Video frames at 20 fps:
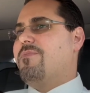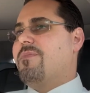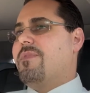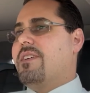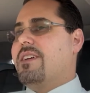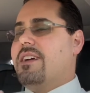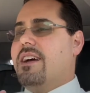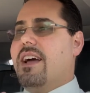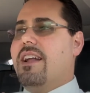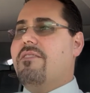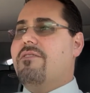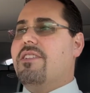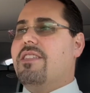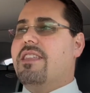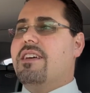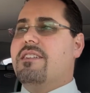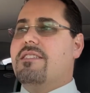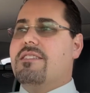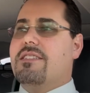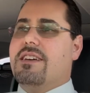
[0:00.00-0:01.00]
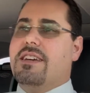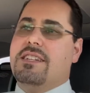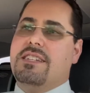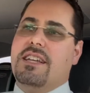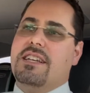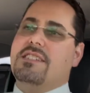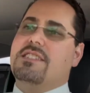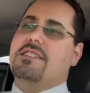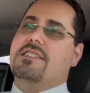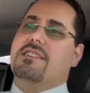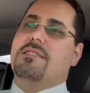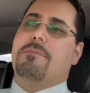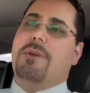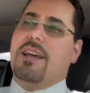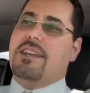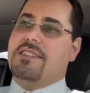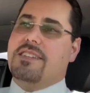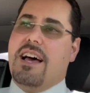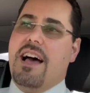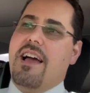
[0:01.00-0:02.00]
Kind of a little addition to my
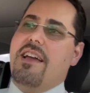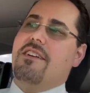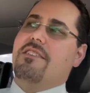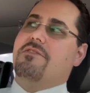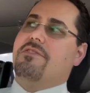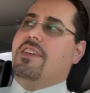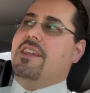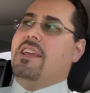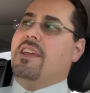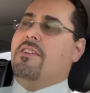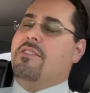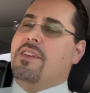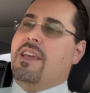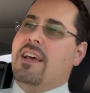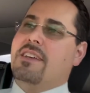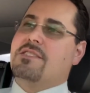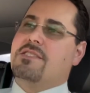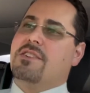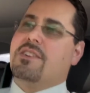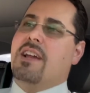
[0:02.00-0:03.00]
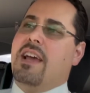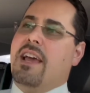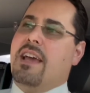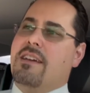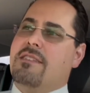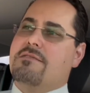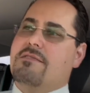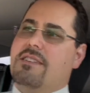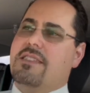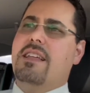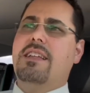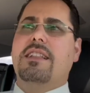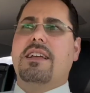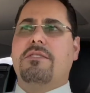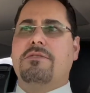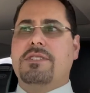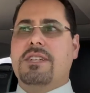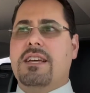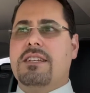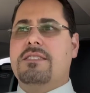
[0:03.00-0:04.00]
tire video yesterday. I think that
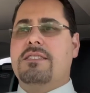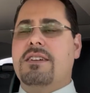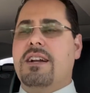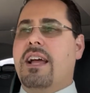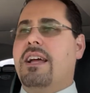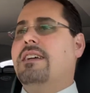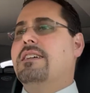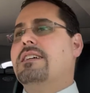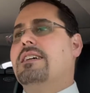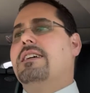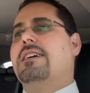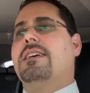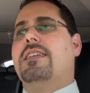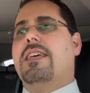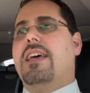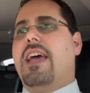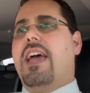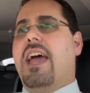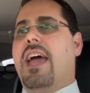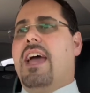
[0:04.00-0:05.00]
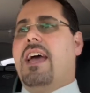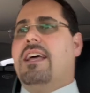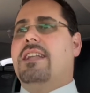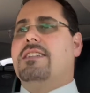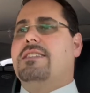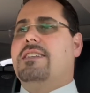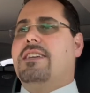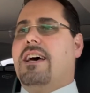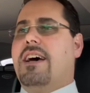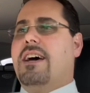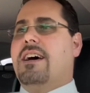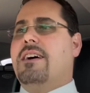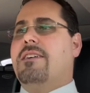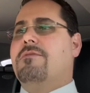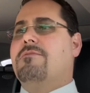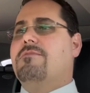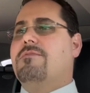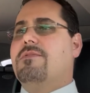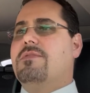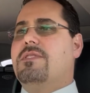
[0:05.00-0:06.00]
was yesterday. And
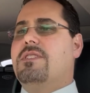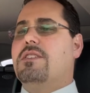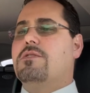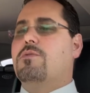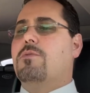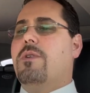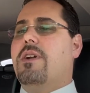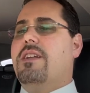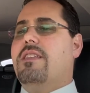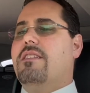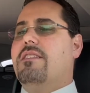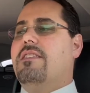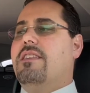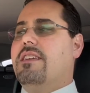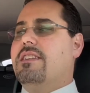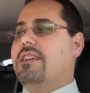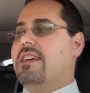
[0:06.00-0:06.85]
just one other thing to